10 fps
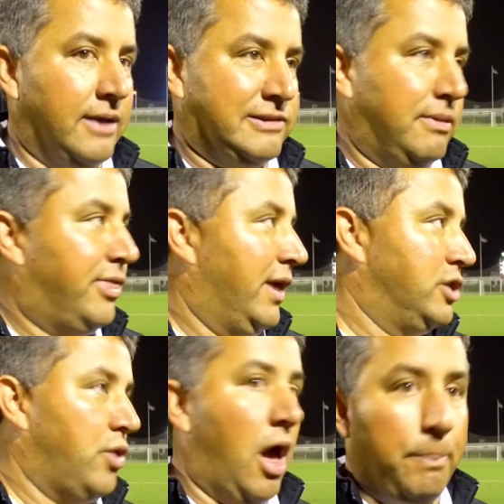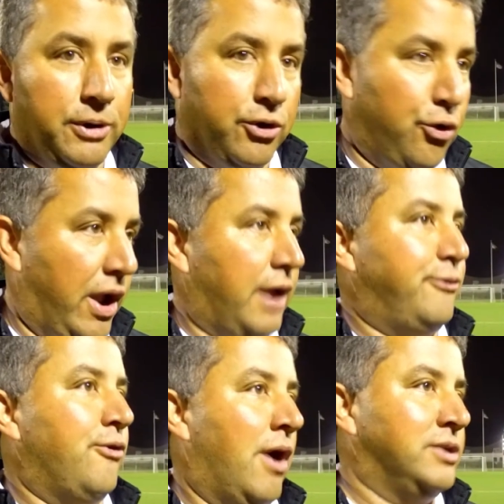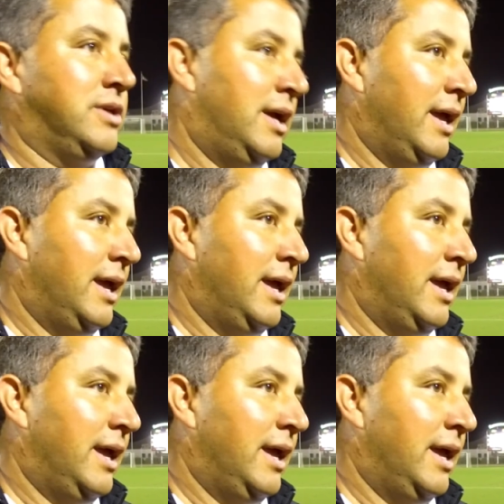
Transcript: some of the things you're helping to create for us,